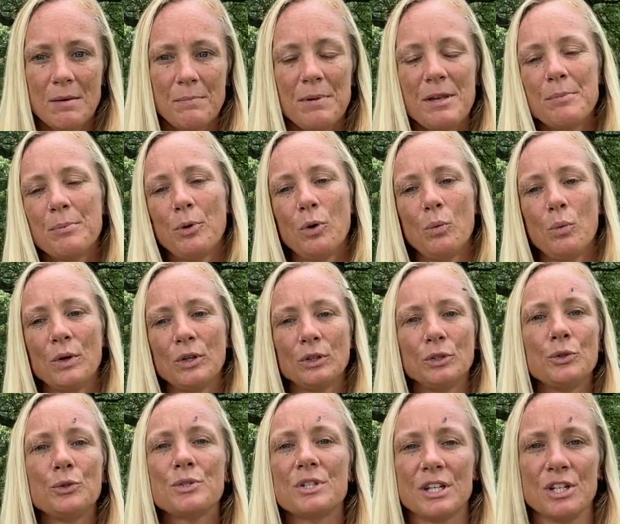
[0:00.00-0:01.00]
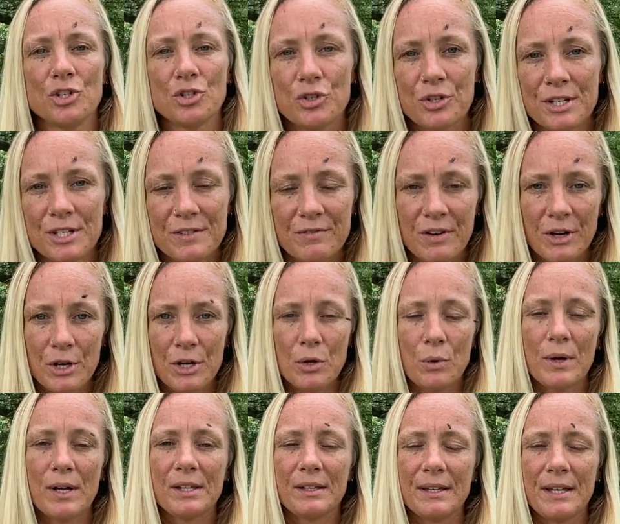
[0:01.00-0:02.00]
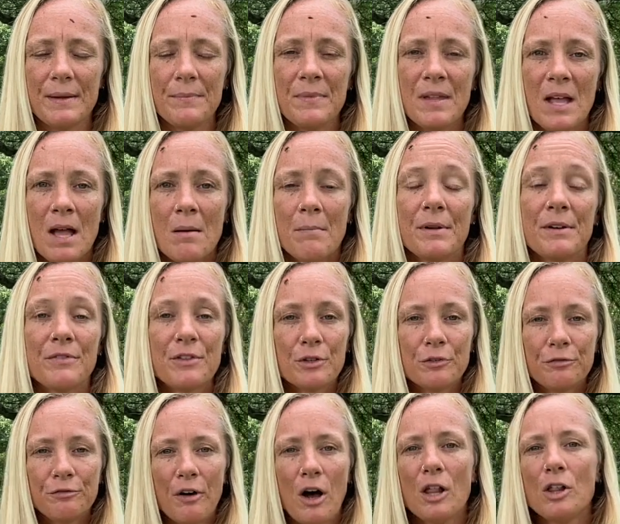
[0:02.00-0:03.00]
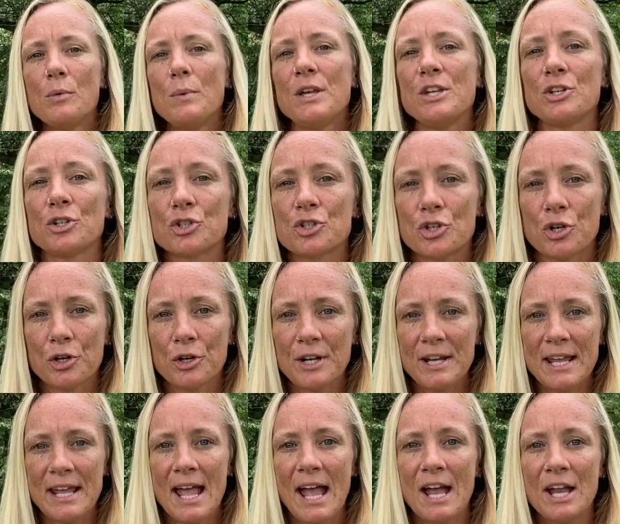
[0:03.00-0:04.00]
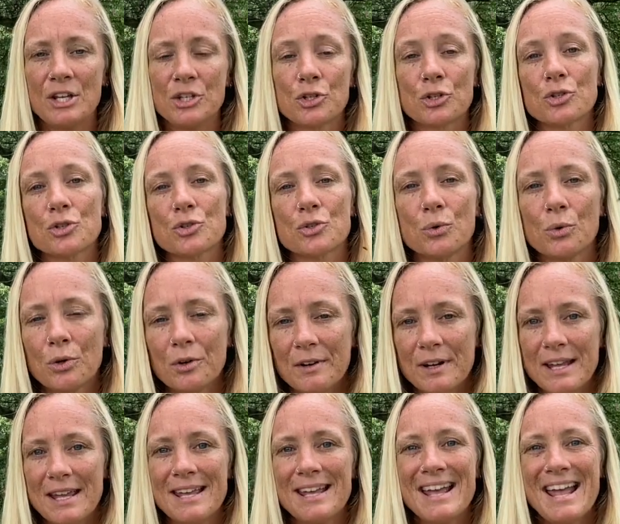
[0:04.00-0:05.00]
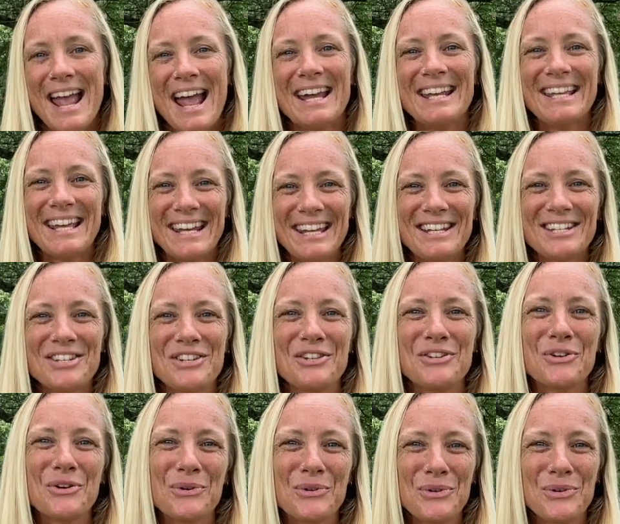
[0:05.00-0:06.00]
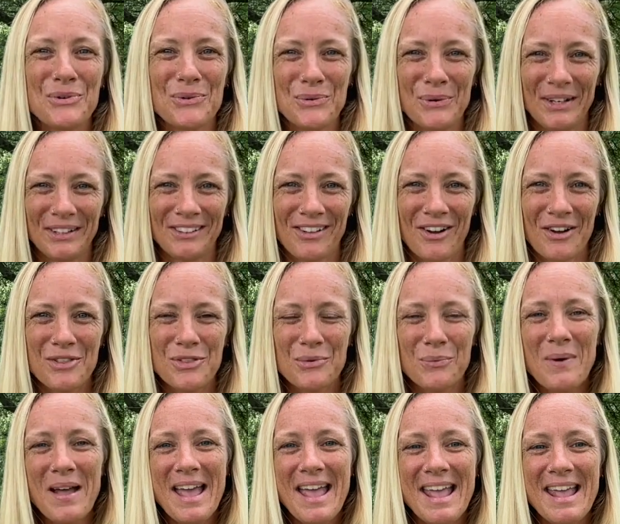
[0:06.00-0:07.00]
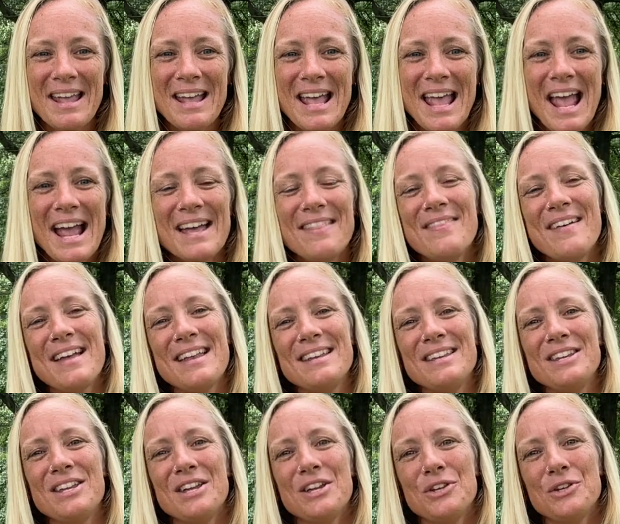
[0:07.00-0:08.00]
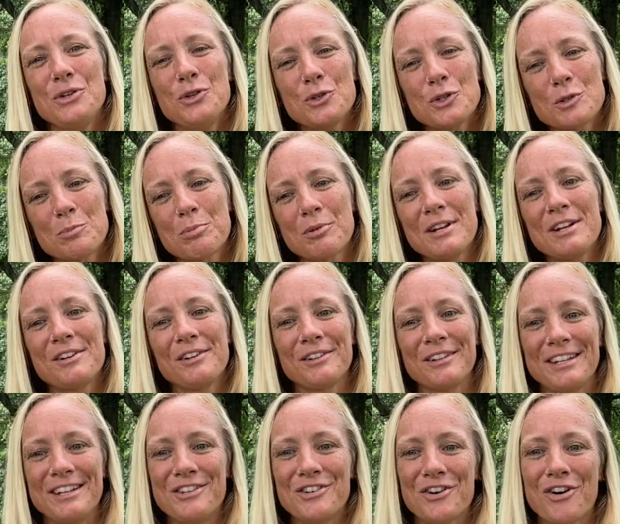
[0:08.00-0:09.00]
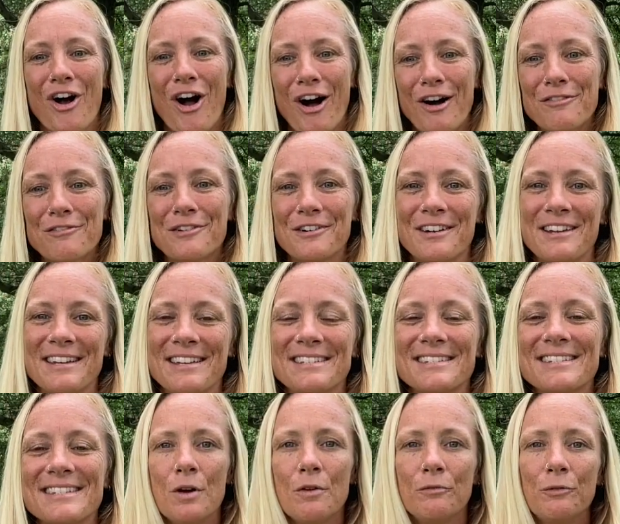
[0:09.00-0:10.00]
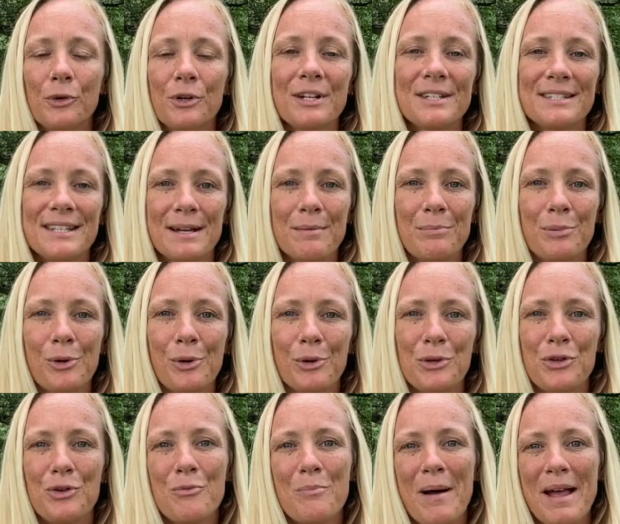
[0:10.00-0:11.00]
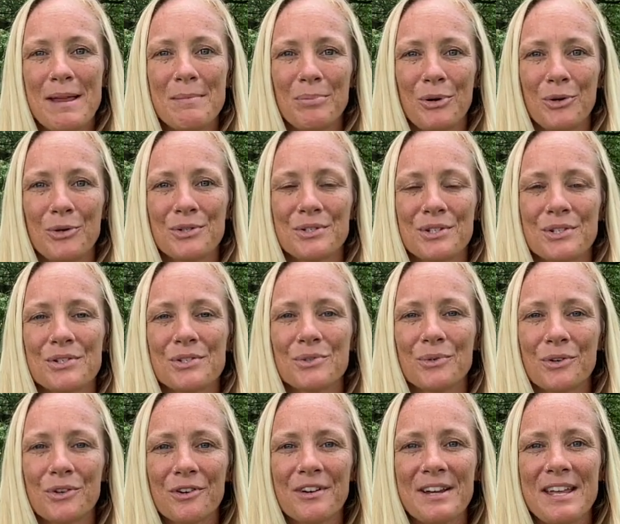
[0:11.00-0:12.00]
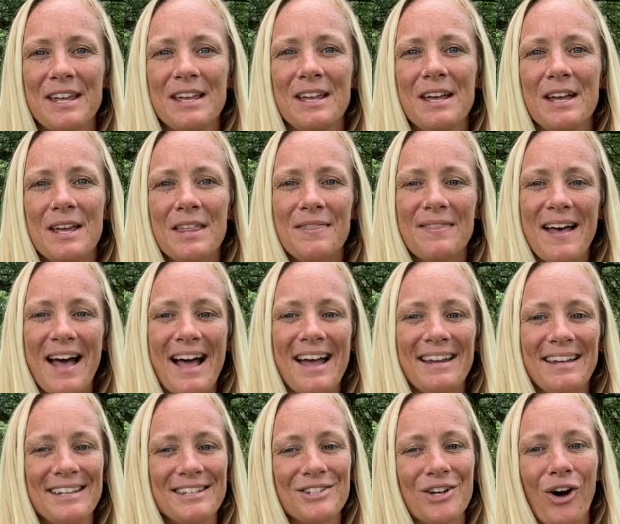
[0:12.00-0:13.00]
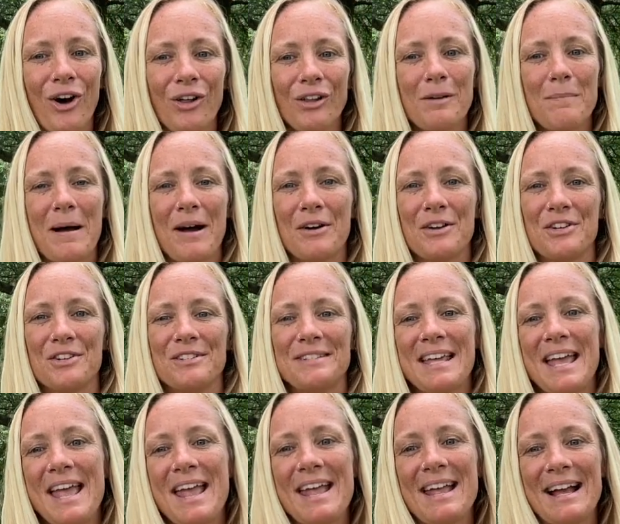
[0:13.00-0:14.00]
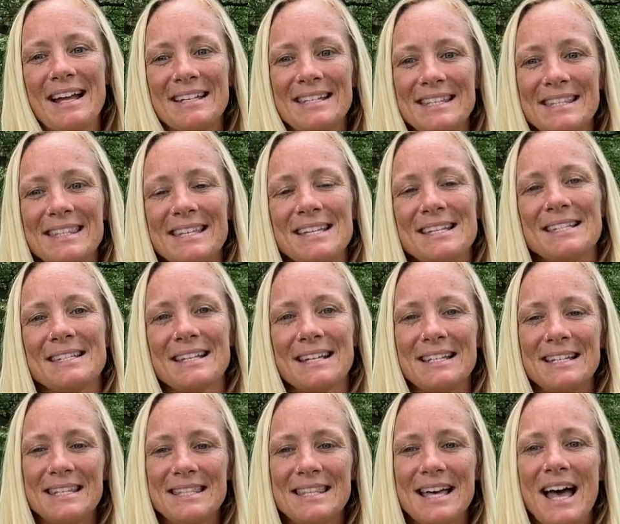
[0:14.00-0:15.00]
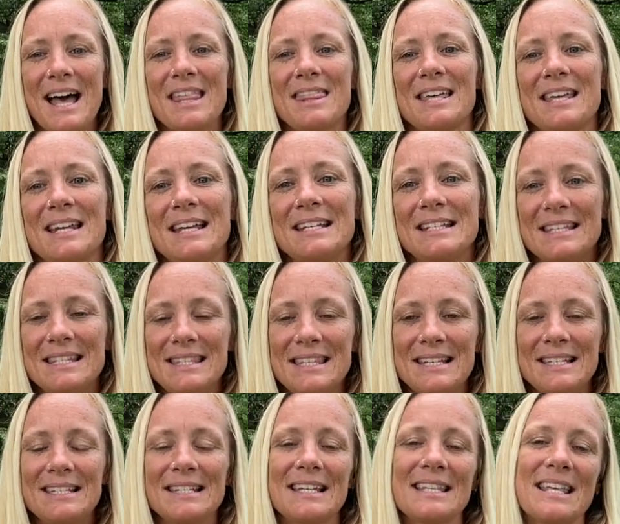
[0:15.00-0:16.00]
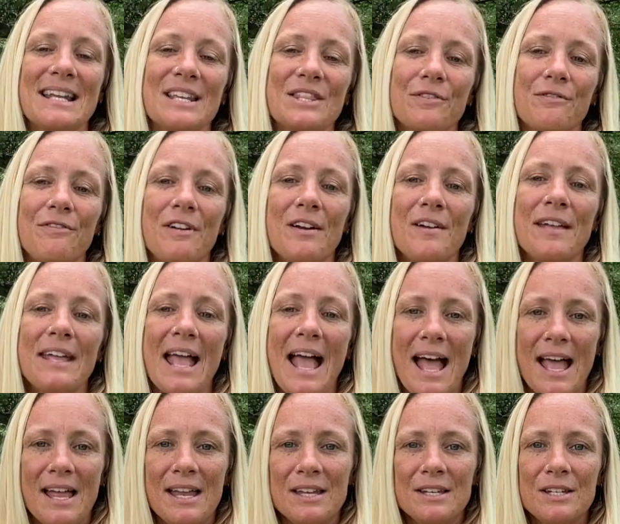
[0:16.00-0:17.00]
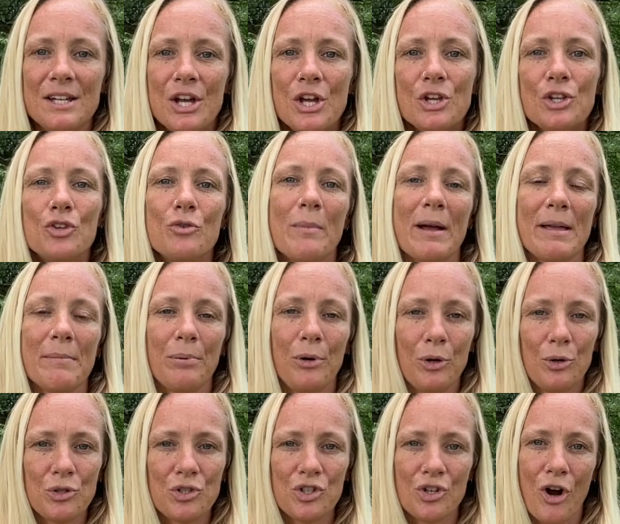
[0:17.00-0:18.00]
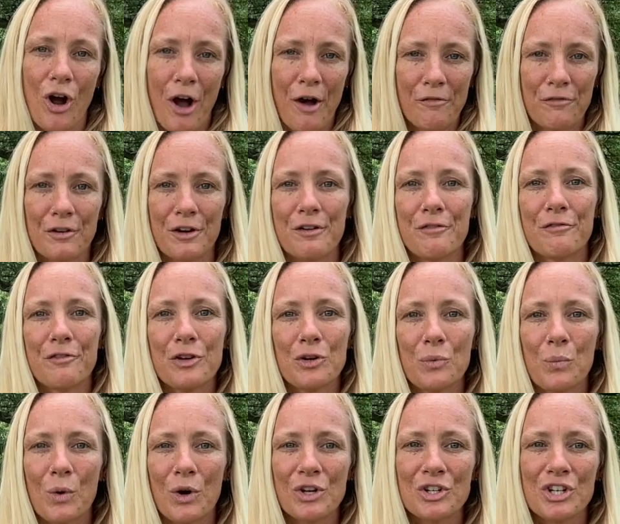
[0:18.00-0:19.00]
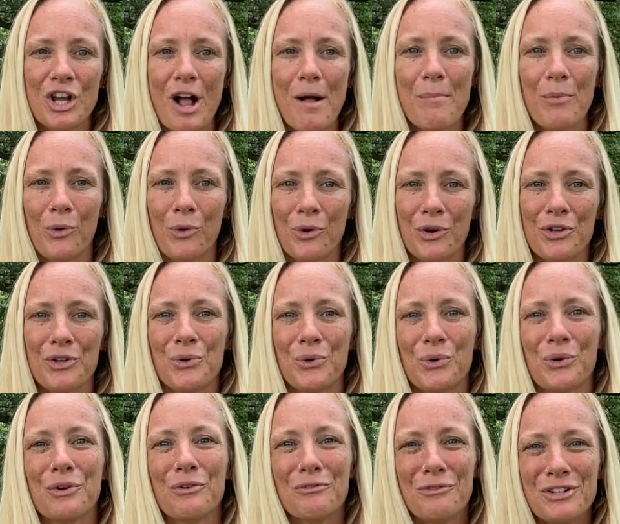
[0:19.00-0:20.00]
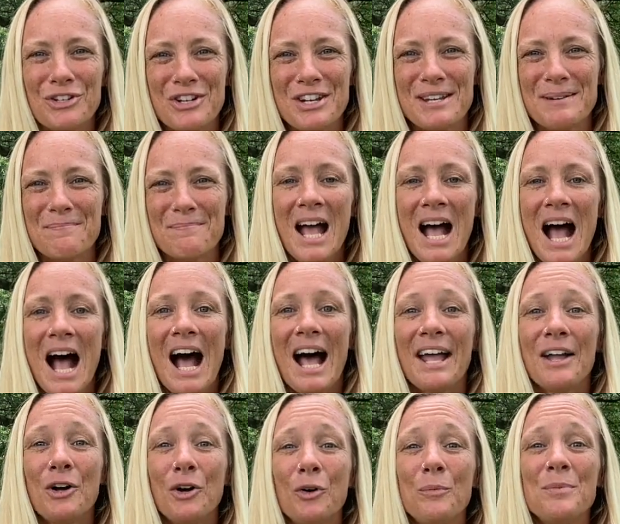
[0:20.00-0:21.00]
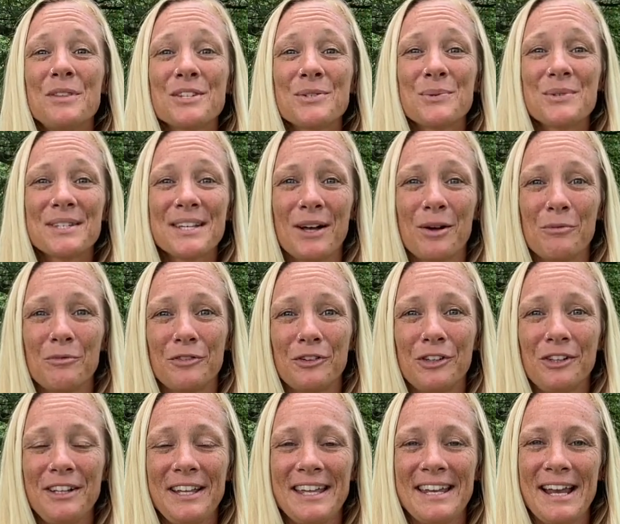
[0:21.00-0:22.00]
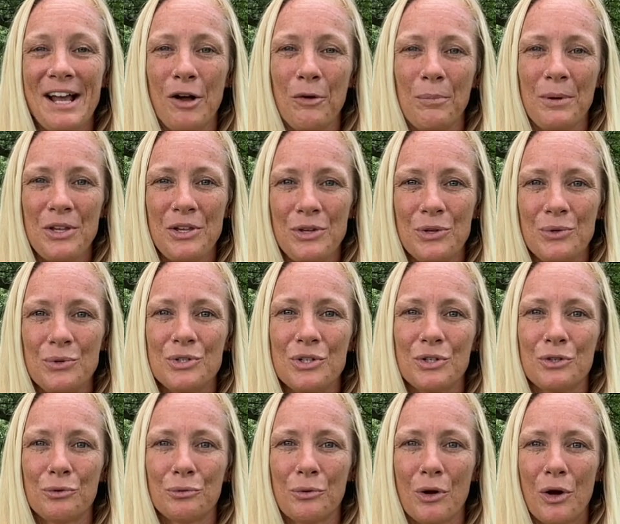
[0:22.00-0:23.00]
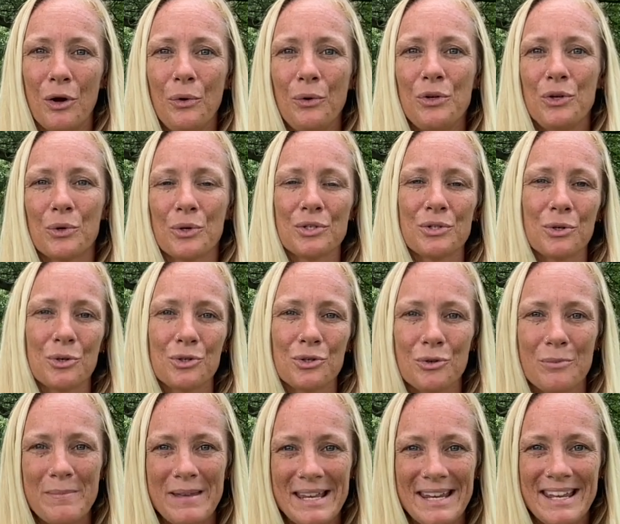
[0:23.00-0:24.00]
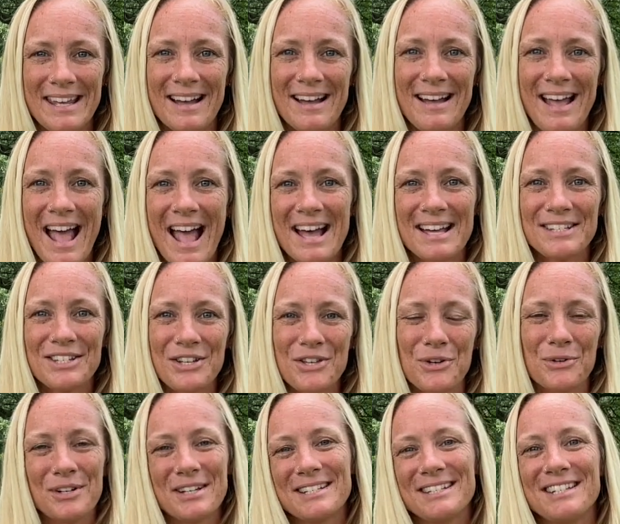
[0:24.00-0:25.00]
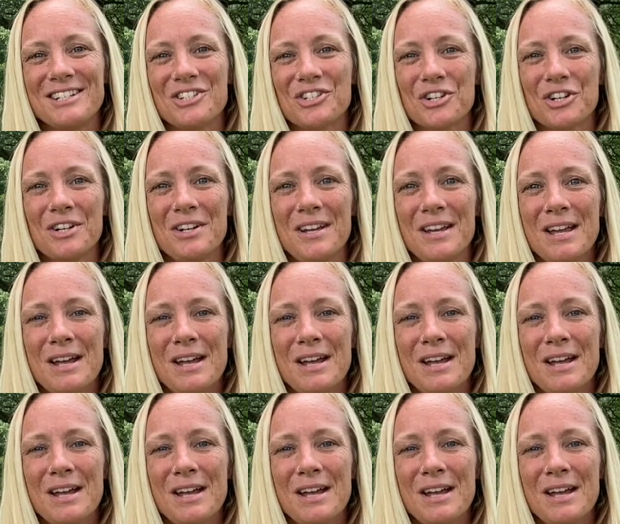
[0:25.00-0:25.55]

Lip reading: people will lose interest very quickly. But if they're following your journey and your story and getting to know you along the way, and then you sprinkle in your offerings. For example, you might post a story that is all about your day. I did this, I did that, then I did this, and then at the very end, you might post your offering for your workshop or your retreat. I hope this was helpful in helping you to grow your social media as a yoga teacher.